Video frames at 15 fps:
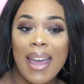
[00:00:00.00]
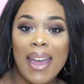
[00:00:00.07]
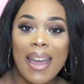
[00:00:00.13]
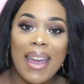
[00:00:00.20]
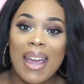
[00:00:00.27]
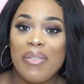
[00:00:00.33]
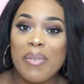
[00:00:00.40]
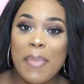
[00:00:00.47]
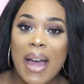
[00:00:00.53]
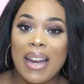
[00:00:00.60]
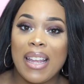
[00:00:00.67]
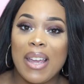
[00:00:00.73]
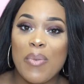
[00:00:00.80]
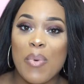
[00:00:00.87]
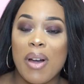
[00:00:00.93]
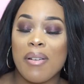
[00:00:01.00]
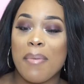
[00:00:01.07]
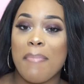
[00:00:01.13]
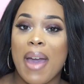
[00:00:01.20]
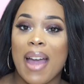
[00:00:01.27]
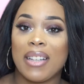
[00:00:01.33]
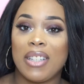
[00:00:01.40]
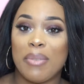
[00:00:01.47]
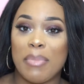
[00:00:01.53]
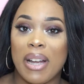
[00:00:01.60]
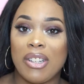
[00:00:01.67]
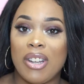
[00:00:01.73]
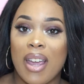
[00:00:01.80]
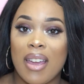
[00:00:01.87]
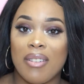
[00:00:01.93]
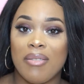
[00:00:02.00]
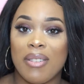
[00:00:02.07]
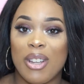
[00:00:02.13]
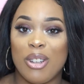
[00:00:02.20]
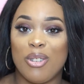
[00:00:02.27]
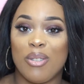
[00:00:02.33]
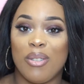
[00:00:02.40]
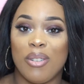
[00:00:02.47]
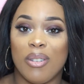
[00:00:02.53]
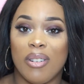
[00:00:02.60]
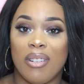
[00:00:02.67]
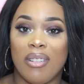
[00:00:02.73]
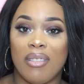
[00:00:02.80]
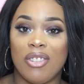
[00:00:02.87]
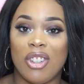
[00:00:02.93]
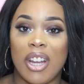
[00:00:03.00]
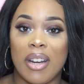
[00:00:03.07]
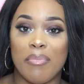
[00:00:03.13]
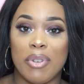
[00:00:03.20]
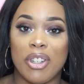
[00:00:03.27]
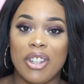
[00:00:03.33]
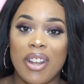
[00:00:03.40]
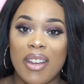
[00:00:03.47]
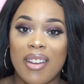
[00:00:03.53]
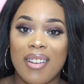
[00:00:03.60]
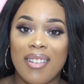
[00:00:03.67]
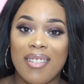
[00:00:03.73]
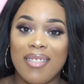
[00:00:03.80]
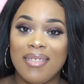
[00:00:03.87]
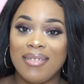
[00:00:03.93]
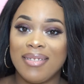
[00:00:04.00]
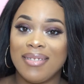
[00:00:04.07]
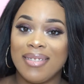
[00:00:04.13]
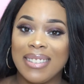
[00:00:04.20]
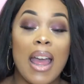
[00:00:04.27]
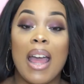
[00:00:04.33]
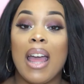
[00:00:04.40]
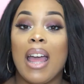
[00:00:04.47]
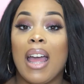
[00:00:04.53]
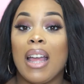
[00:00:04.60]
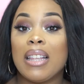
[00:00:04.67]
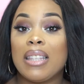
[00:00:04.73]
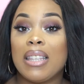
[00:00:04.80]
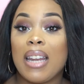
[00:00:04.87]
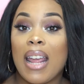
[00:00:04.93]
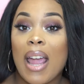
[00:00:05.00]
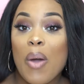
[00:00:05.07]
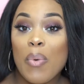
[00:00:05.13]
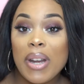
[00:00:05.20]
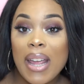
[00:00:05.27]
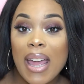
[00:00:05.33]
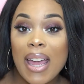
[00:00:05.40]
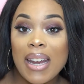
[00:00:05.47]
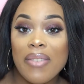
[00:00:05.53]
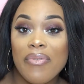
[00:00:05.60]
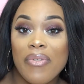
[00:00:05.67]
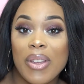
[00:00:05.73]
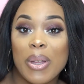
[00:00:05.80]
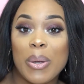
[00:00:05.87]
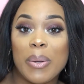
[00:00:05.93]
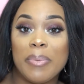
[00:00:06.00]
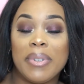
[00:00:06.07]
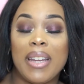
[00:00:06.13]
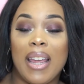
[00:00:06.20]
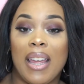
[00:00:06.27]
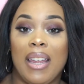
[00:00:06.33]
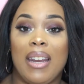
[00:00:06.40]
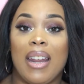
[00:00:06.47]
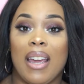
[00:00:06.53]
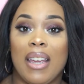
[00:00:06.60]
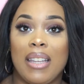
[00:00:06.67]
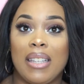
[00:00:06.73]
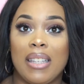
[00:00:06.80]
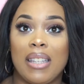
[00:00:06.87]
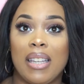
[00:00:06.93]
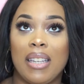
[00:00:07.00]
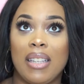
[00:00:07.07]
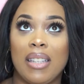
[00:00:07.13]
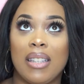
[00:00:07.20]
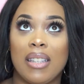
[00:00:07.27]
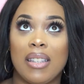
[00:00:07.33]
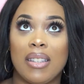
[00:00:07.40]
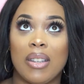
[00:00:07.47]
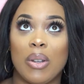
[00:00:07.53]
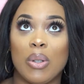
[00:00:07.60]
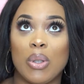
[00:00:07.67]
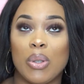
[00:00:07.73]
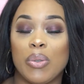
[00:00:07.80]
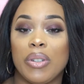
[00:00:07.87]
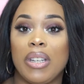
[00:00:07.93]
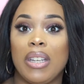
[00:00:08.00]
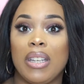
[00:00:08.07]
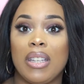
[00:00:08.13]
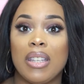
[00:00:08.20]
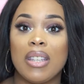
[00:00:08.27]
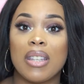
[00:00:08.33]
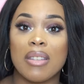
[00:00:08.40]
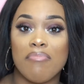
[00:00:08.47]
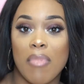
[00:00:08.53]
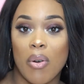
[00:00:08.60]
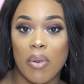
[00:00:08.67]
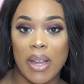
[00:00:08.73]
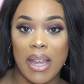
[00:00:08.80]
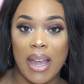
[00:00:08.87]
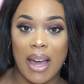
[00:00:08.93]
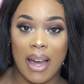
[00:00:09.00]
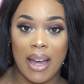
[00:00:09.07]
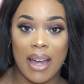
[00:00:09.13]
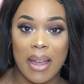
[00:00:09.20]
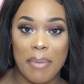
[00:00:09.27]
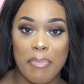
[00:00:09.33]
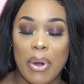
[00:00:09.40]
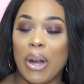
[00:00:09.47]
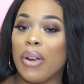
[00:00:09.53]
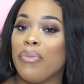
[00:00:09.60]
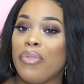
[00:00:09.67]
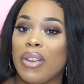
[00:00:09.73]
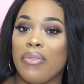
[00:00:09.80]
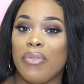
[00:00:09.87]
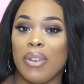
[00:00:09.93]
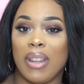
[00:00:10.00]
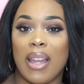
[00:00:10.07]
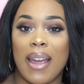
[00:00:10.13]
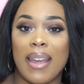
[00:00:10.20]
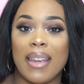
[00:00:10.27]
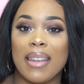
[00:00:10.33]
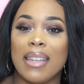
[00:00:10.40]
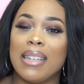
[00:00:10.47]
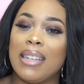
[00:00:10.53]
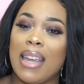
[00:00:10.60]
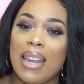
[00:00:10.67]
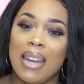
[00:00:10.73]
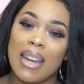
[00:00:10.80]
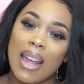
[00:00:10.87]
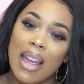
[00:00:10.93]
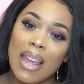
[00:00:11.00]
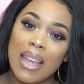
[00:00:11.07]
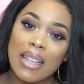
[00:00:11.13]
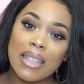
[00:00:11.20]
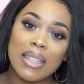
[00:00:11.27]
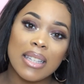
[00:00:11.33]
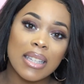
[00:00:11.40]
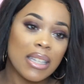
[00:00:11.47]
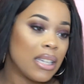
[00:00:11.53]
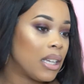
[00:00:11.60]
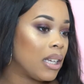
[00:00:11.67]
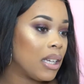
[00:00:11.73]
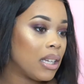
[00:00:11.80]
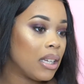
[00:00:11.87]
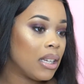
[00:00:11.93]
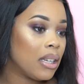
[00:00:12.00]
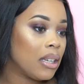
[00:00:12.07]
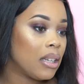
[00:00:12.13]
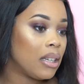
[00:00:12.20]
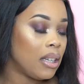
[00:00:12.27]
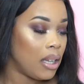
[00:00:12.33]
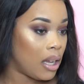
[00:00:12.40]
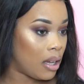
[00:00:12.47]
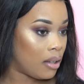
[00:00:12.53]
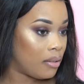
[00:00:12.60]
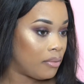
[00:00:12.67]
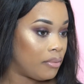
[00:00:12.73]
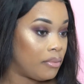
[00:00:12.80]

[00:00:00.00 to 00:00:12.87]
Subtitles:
Hey everybody, welcome back to my channel. It's your girl, Jada Michelle. Today I went ahead and filmed a nice sultry smoky eye. Perfect for like date night. Yeah.